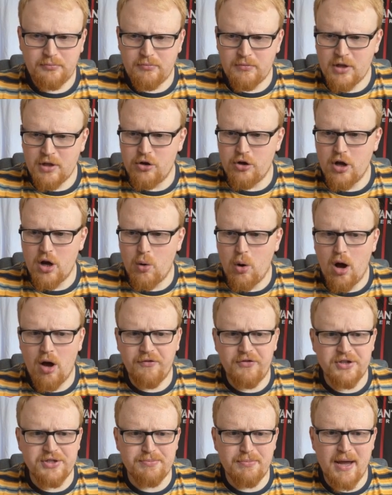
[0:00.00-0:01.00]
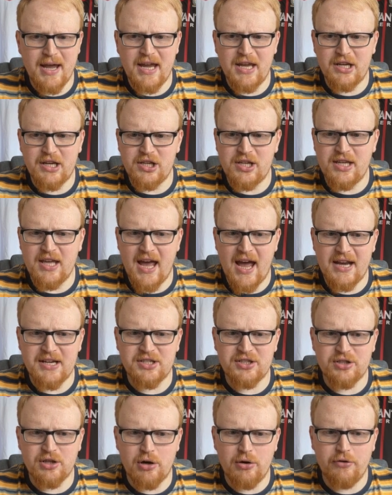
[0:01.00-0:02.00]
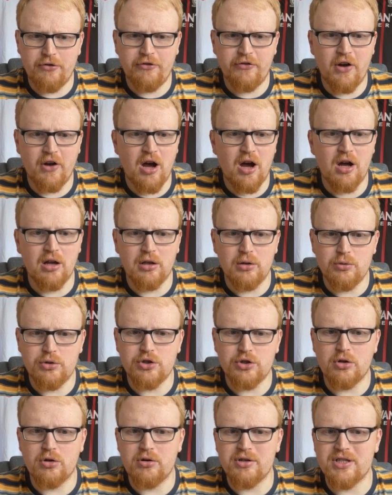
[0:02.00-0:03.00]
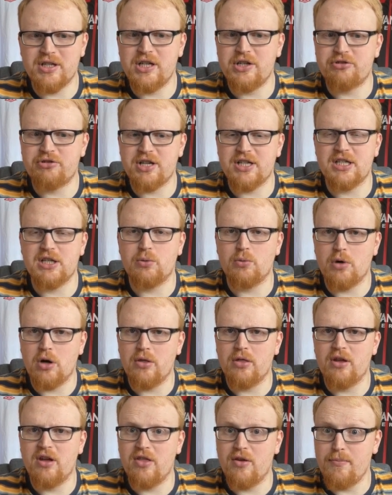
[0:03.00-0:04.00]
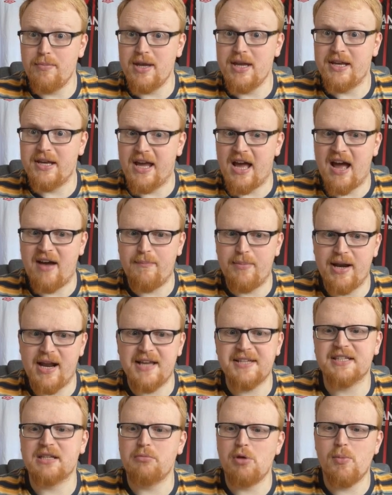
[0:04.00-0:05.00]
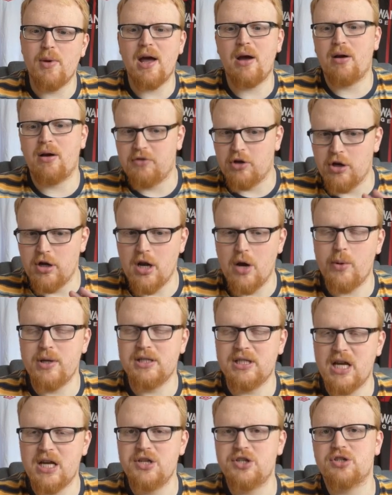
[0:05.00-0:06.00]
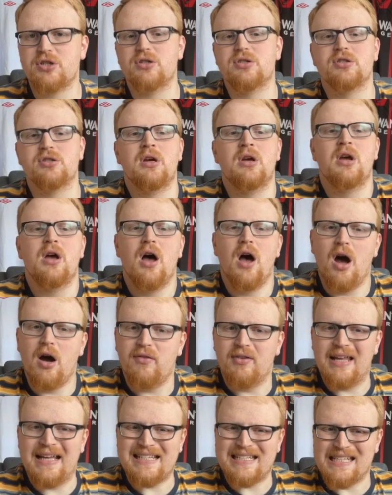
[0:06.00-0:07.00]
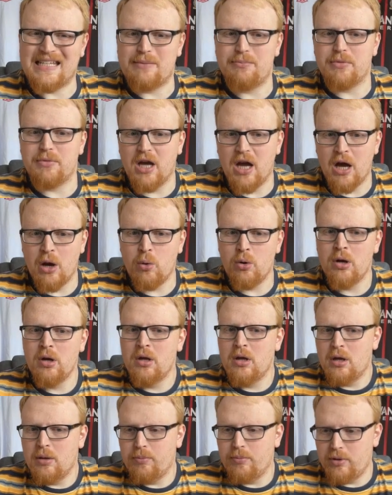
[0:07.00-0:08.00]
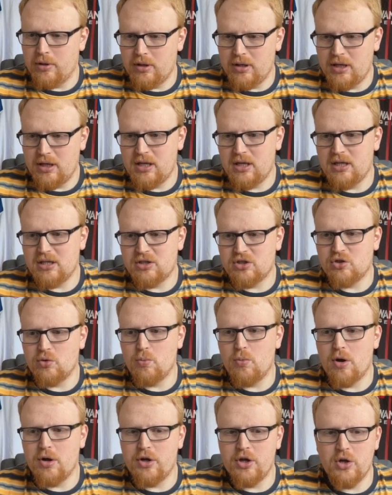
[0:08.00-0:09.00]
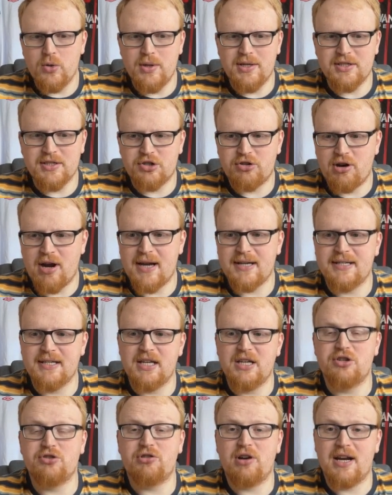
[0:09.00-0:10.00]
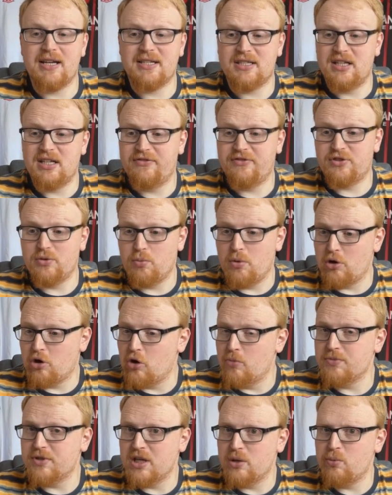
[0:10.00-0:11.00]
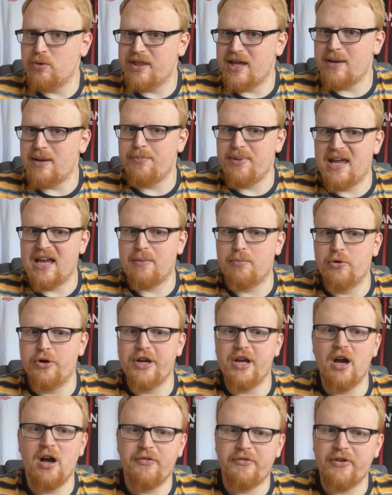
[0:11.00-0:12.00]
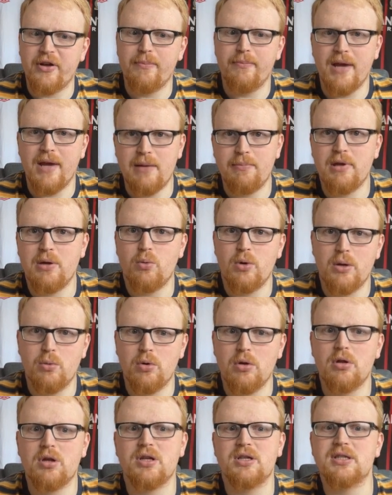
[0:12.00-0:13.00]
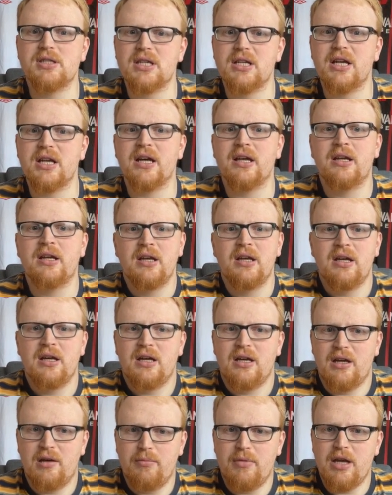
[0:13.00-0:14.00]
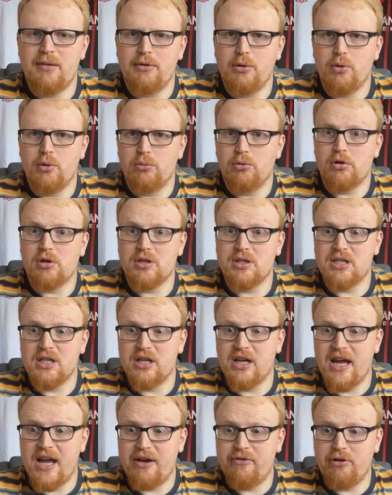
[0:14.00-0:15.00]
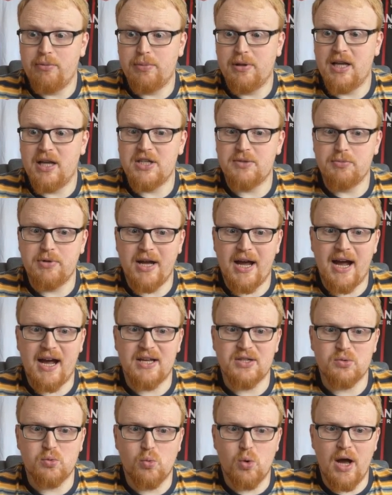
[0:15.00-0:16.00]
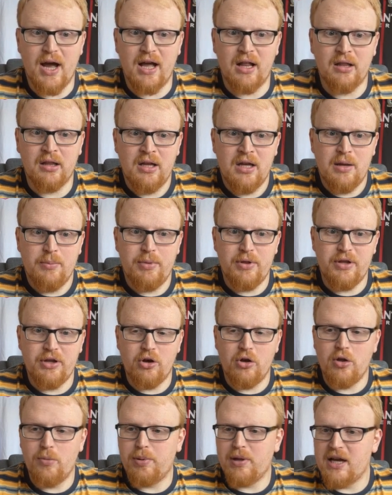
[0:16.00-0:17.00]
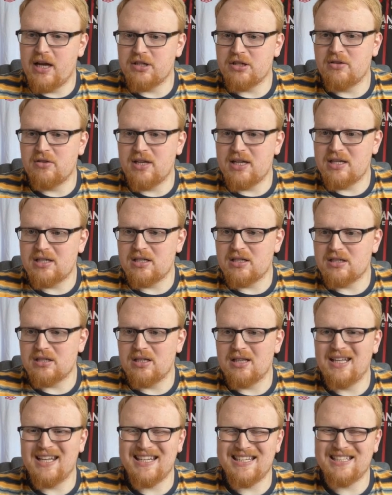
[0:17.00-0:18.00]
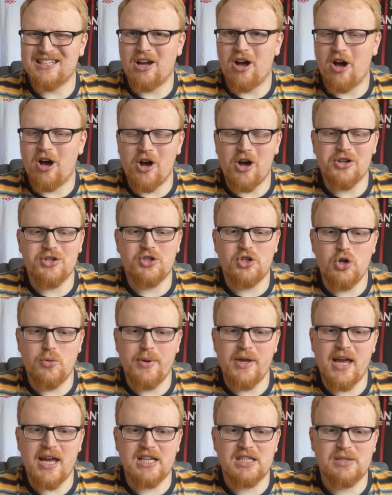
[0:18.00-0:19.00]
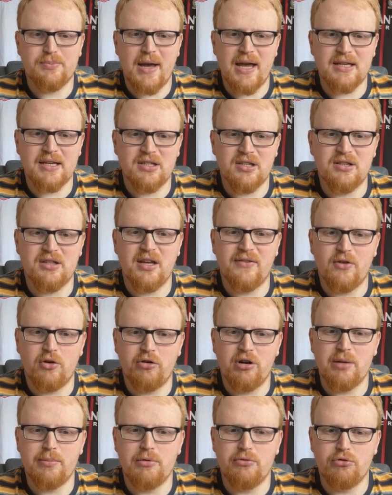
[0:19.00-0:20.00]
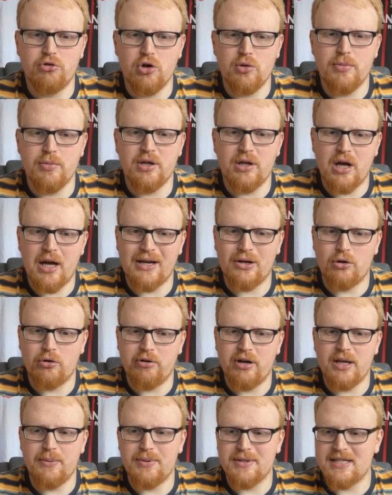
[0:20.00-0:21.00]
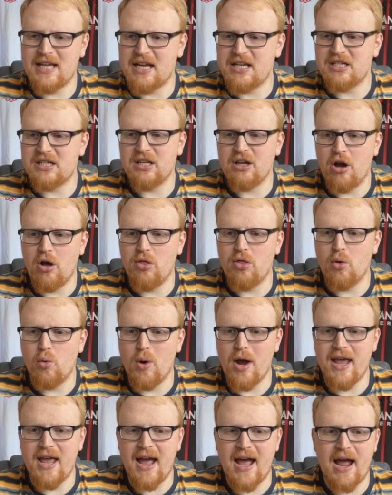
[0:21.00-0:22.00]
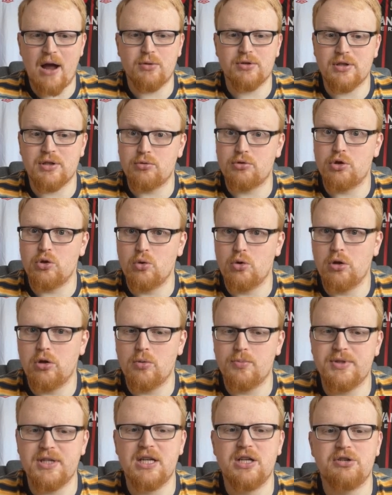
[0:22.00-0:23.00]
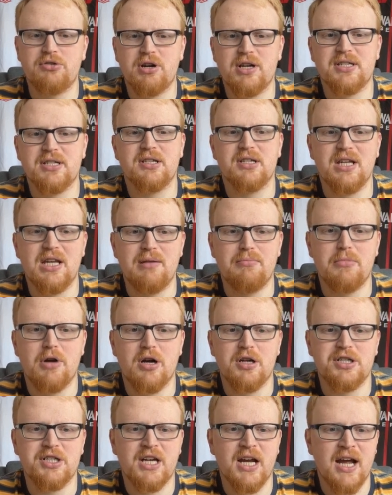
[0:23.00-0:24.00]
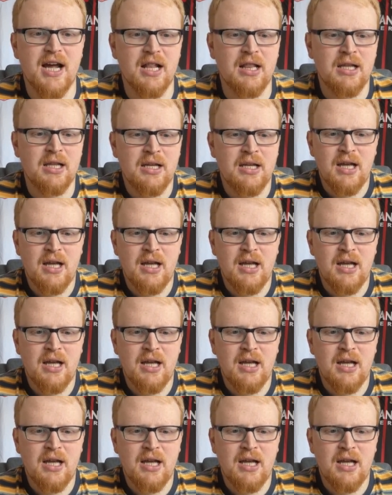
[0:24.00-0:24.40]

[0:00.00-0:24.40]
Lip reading: No offers made yet so far. Luke Shaw is an interesting one that the media have been asking me about. I've got no intentions of letting him go, but he is someone who is attracting interest. And if someone comes in with a big money offer, maybe we will consider, and maybe we will consider a replacement as well. But the other players on this list are to be expected. They've already been rumoured and already potentially on the way out. So 2 clubs interested in Martial.